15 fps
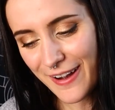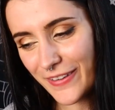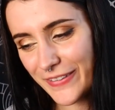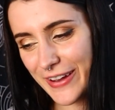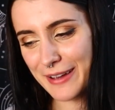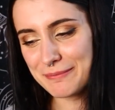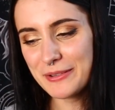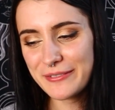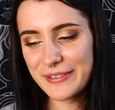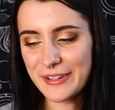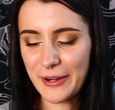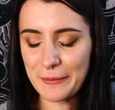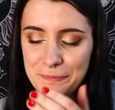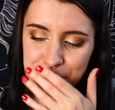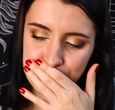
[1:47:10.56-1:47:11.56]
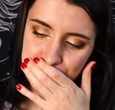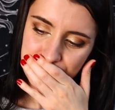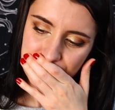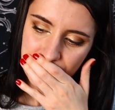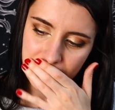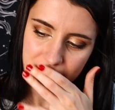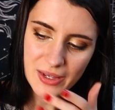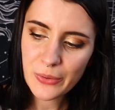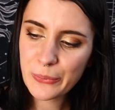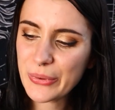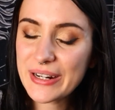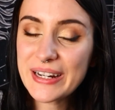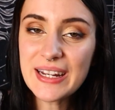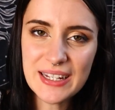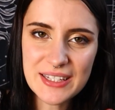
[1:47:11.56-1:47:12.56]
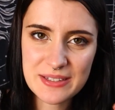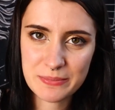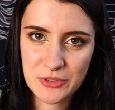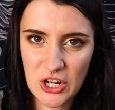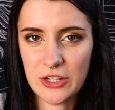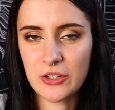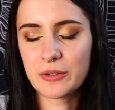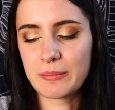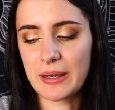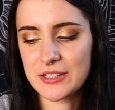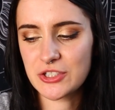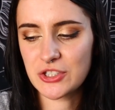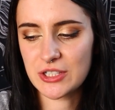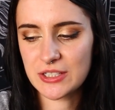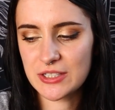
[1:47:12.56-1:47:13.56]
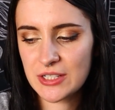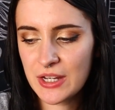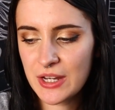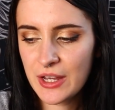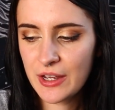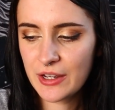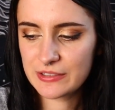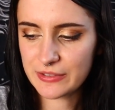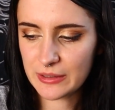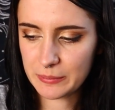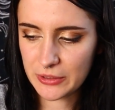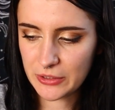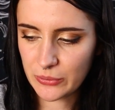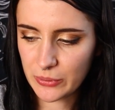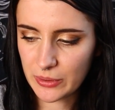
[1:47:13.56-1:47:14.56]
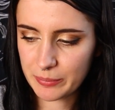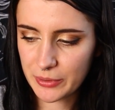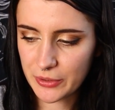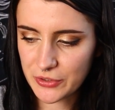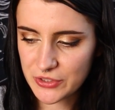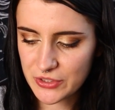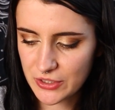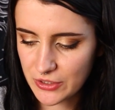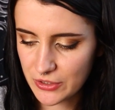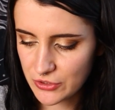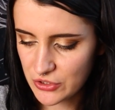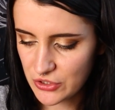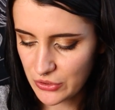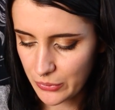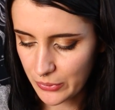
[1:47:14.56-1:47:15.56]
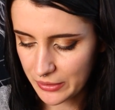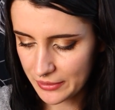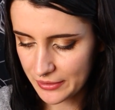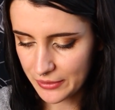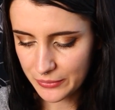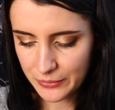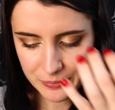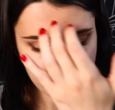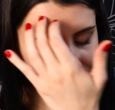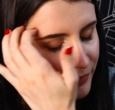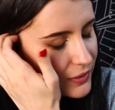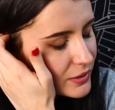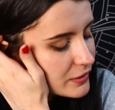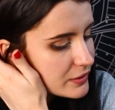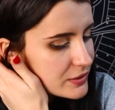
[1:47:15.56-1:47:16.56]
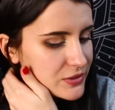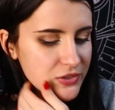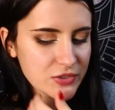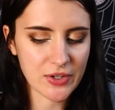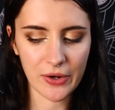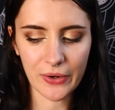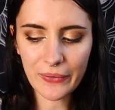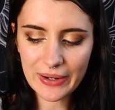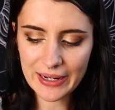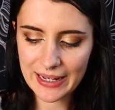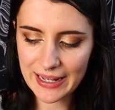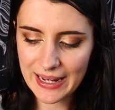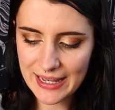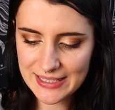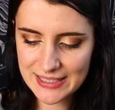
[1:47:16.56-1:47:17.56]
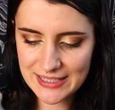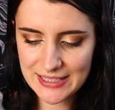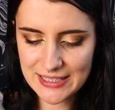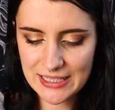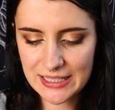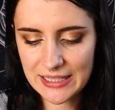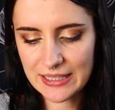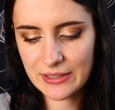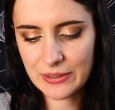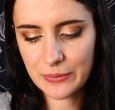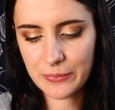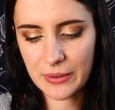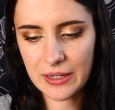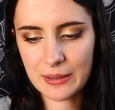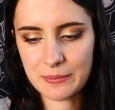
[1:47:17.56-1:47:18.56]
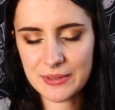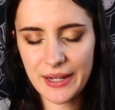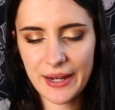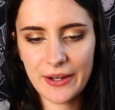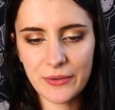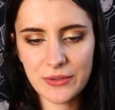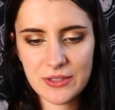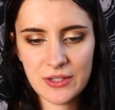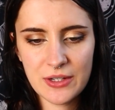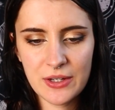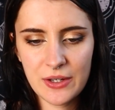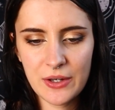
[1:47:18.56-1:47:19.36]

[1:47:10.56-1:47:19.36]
Okay, moving on. We're gonna get some channeled messages from your person to you. So let's see what comes out.